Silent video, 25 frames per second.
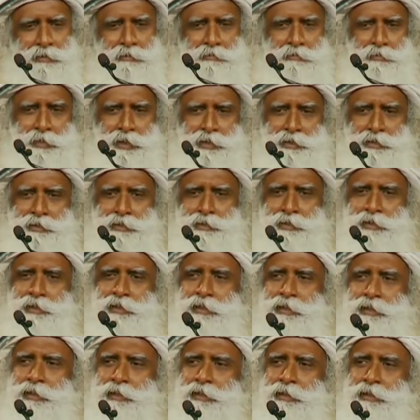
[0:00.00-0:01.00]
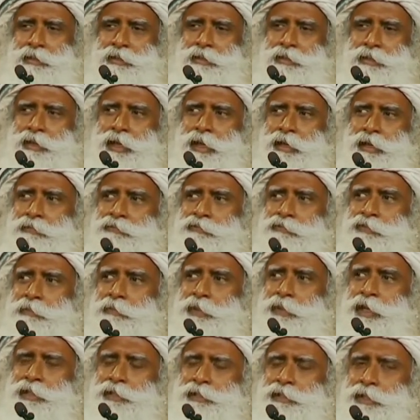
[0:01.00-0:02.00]
But right from
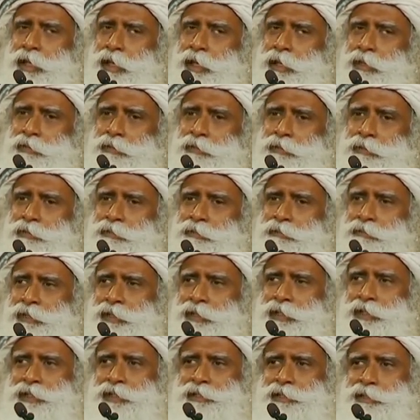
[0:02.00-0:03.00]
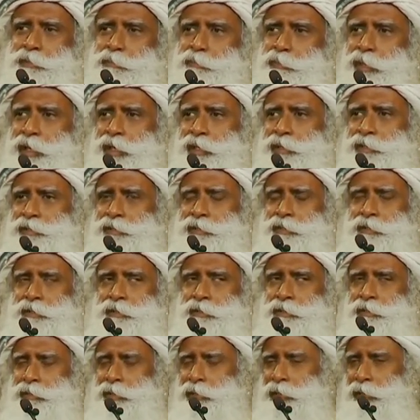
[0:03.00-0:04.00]
my childhood, whether it's a bus or
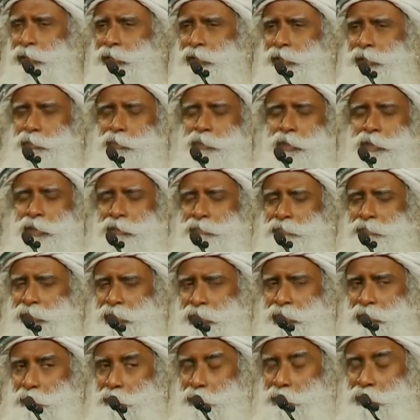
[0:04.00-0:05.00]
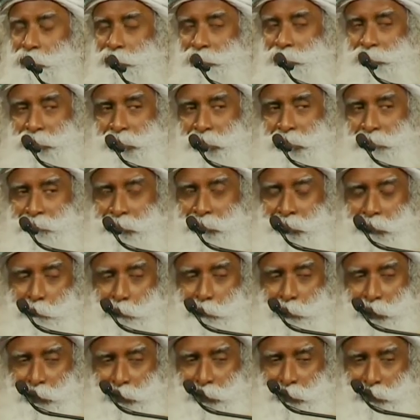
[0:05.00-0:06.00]
a car or whatever anybody is driving, I
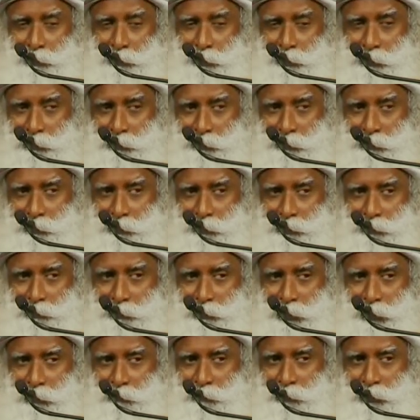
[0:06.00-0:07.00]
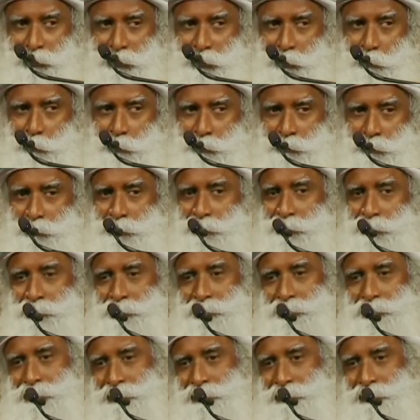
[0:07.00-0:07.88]
paid attention as to how it happens.